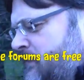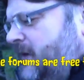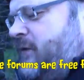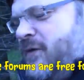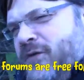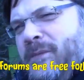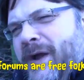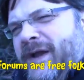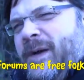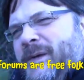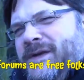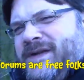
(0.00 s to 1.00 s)
If ever mine
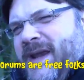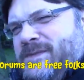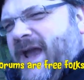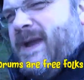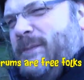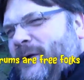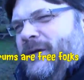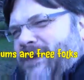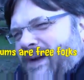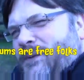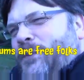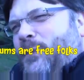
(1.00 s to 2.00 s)
go on the same table,
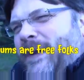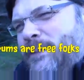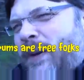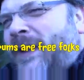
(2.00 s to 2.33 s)
they will weep